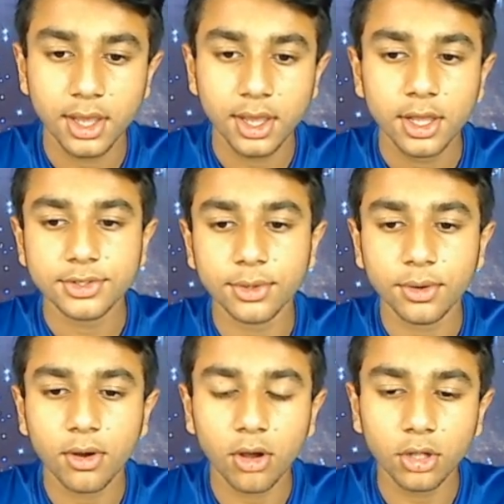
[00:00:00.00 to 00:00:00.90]

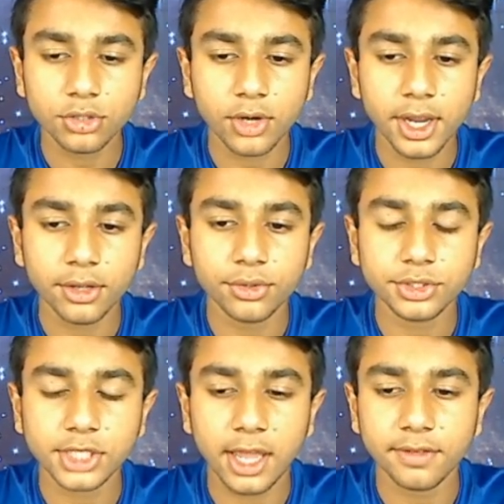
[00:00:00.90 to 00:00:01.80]
So all triangles
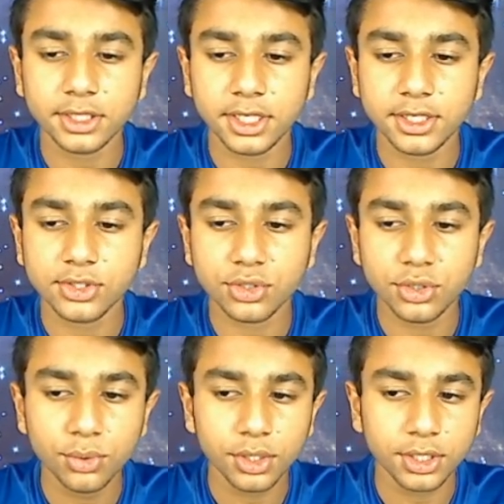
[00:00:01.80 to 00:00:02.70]
have at least
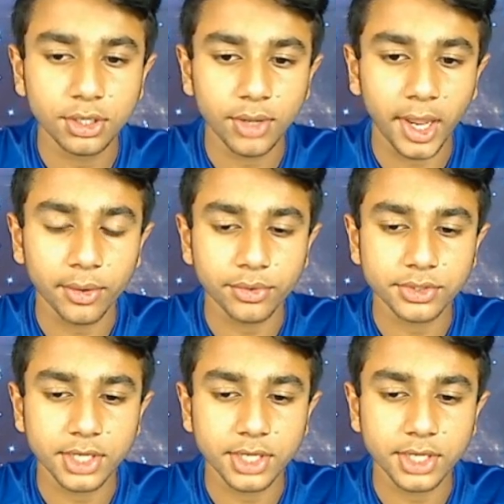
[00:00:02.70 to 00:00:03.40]
two acute angles,